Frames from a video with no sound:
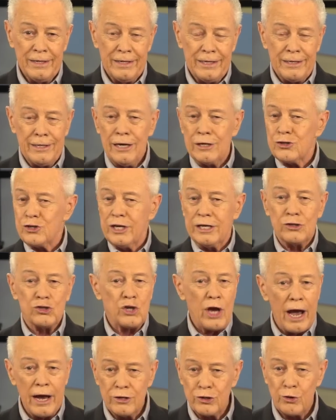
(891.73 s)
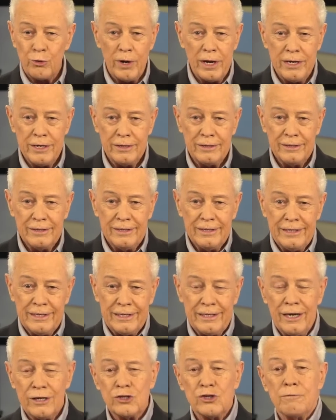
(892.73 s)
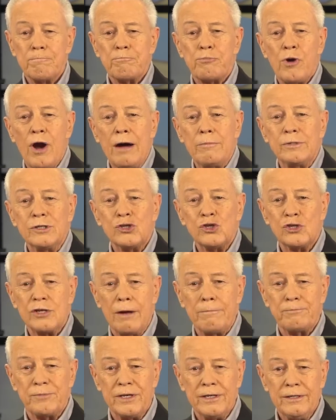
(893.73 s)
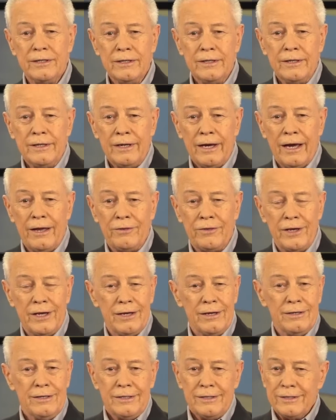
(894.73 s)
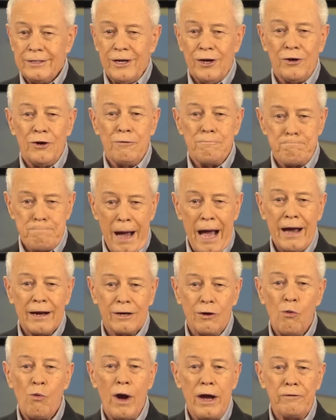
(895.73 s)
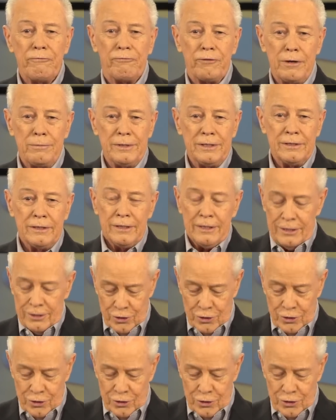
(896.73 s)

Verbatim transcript: He doesn't exaggerate. He doesn't promise something and then, you know, back away from it.